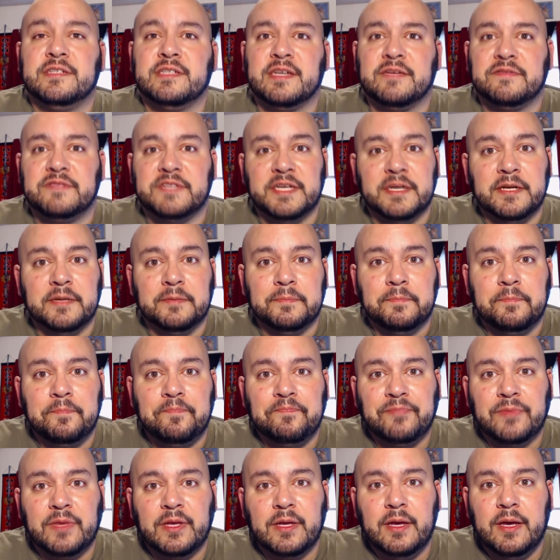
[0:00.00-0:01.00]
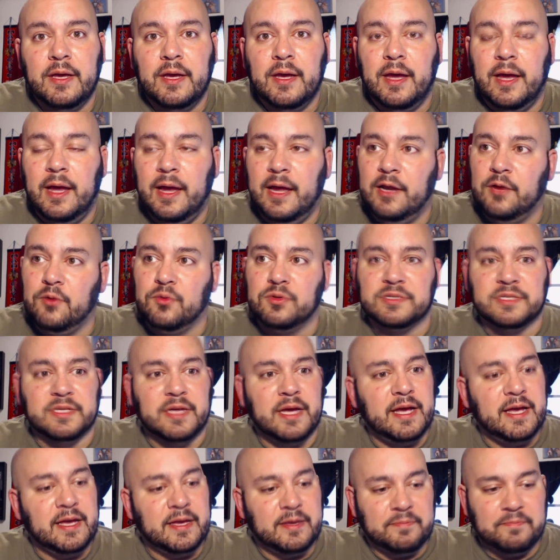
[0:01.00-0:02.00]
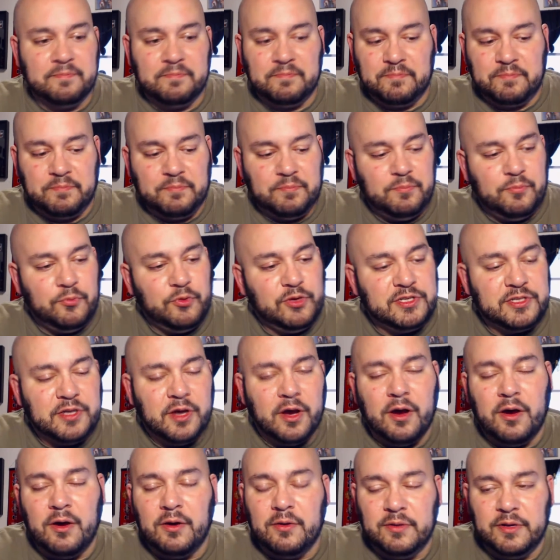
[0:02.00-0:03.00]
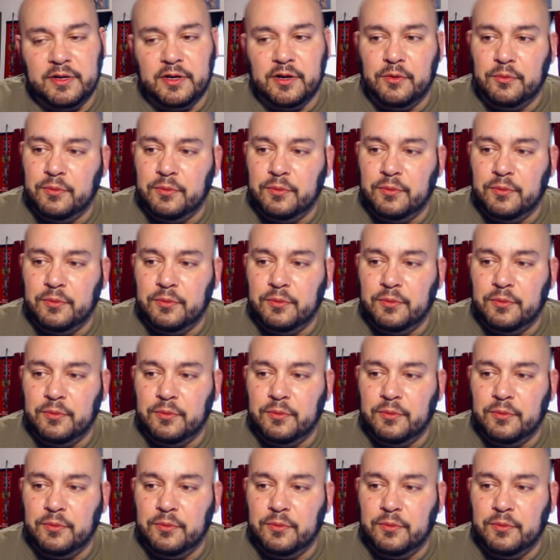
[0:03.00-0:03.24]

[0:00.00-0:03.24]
since I've seen him. And it was like, we saw, as